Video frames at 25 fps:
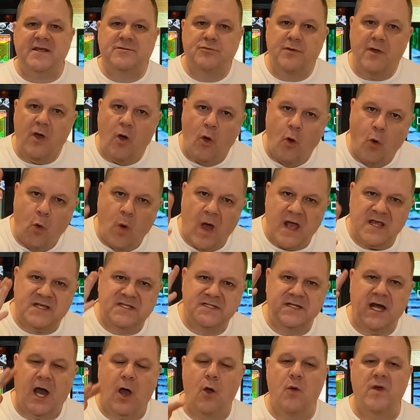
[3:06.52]
as we
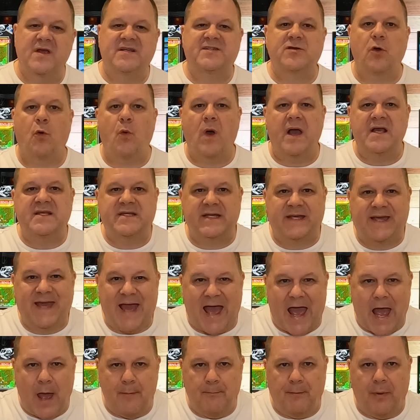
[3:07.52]
always know, it's always a
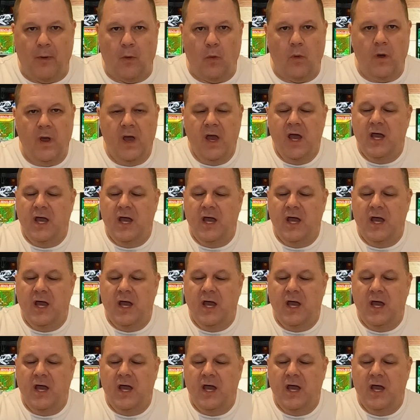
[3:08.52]
gamble